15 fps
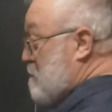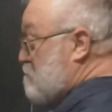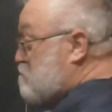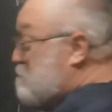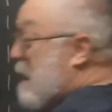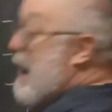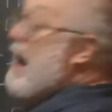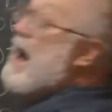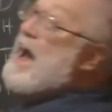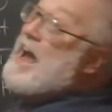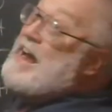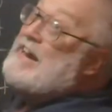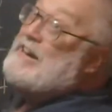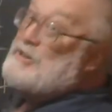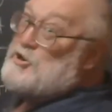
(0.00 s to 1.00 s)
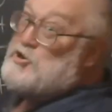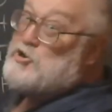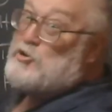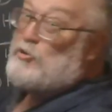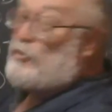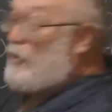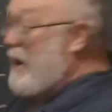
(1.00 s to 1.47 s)

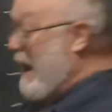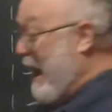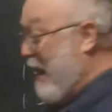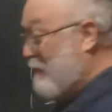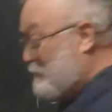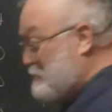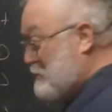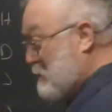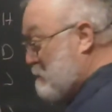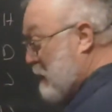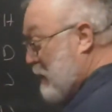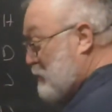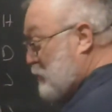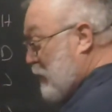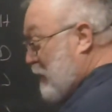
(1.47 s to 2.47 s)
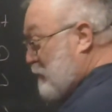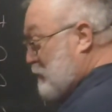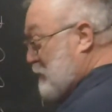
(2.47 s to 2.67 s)
Minecraft. Is that Minecraft?